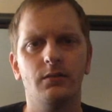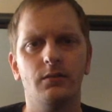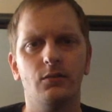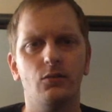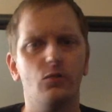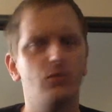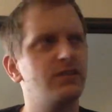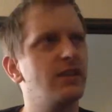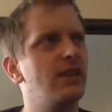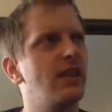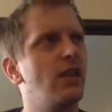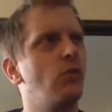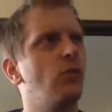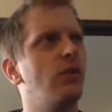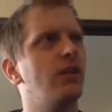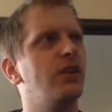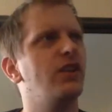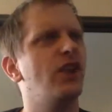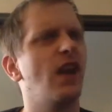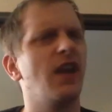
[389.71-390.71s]
Who's the other
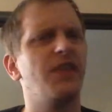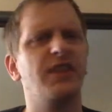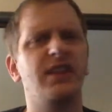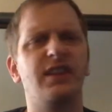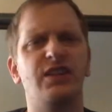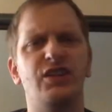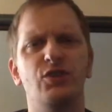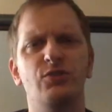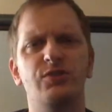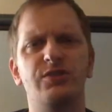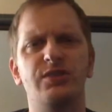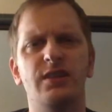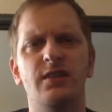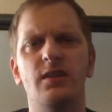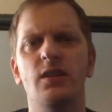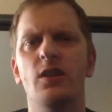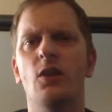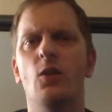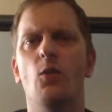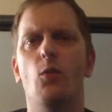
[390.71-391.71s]
one? I think
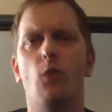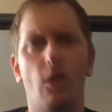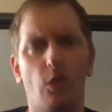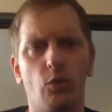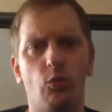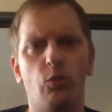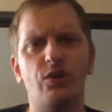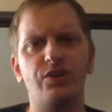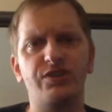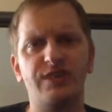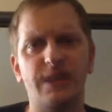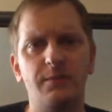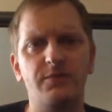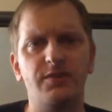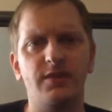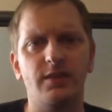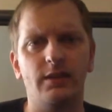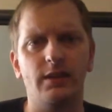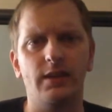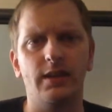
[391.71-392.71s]
Houston? One of the worst teams in
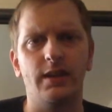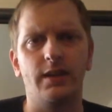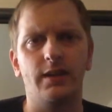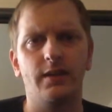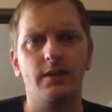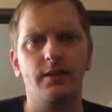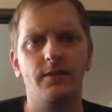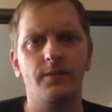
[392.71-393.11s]
the league.